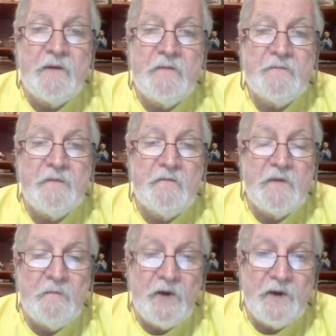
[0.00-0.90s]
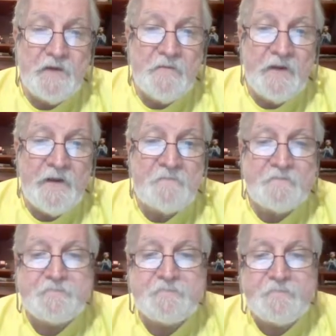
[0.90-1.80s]
of your marketing plan.
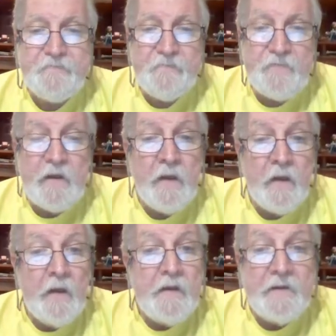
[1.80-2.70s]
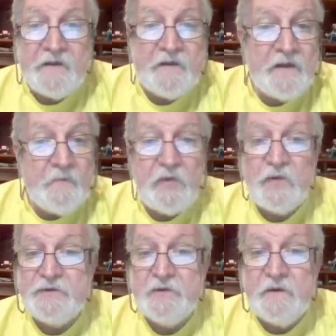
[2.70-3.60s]
It's the same
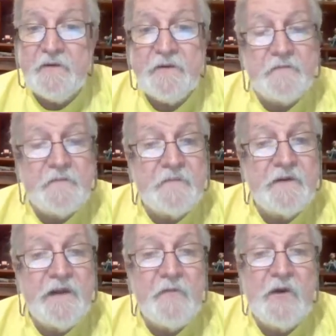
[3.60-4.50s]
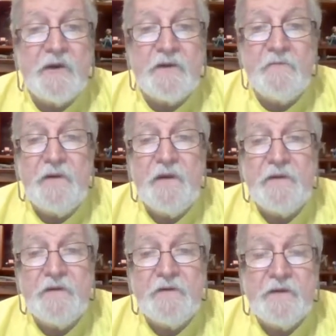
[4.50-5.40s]
brochures, the same marketing
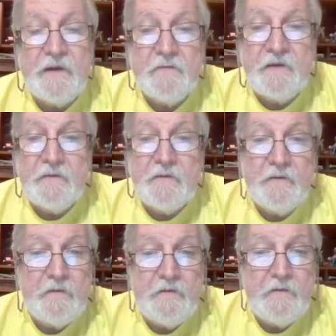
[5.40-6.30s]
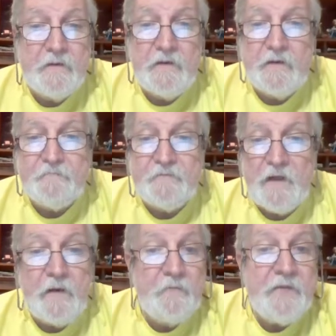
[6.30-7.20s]
pieces, except that they're
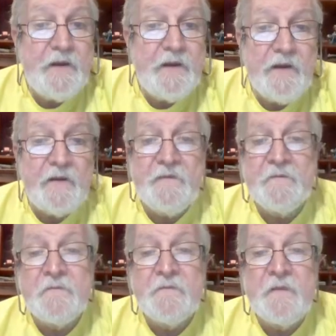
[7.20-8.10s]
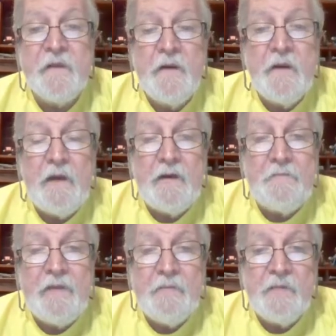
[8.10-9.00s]
a PDF,
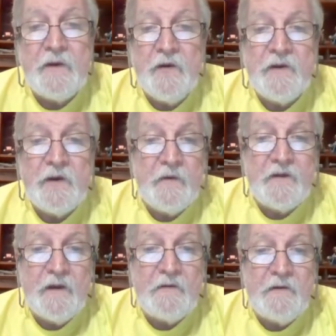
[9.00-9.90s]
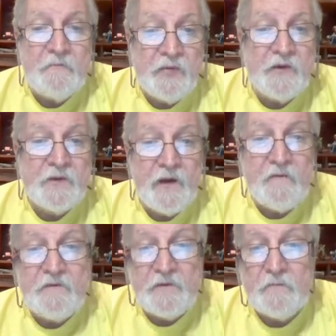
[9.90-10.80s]
and people go to your website and they print
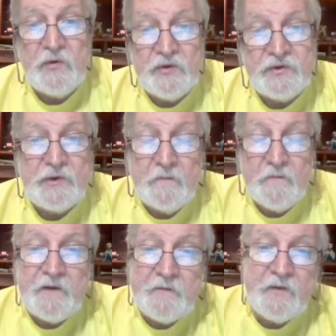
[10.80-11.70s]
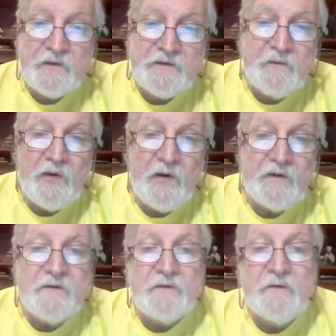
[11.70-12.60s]
off their brochure about your birthday
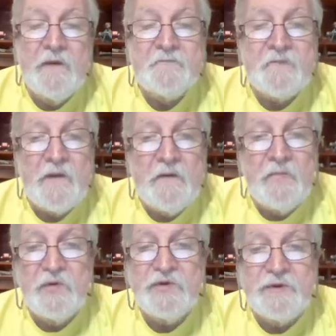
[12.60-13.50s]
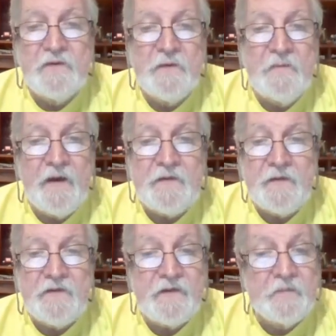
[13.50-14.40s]
parties or brochures about
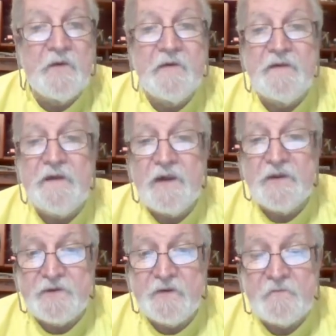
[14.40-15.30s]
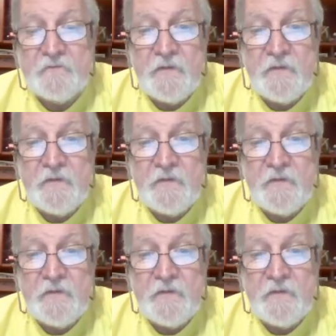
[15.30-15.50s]
your summer schedule.